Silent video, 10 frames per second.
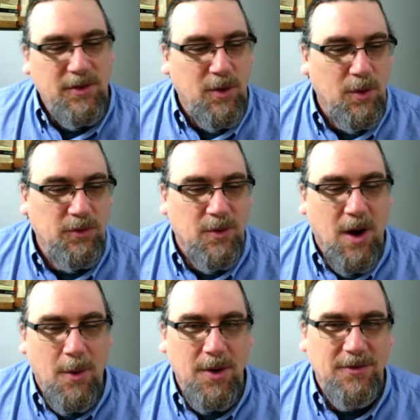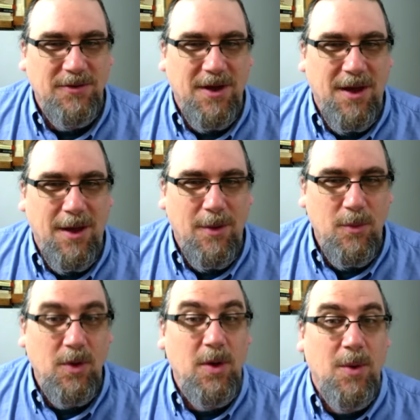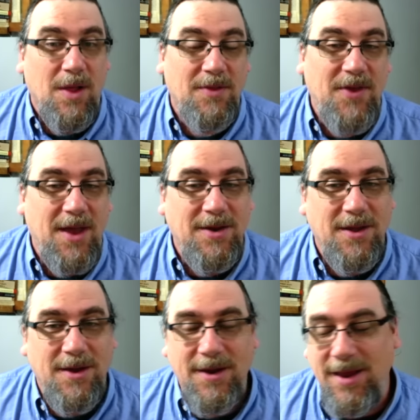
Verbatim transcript: Those are always uh, really well attended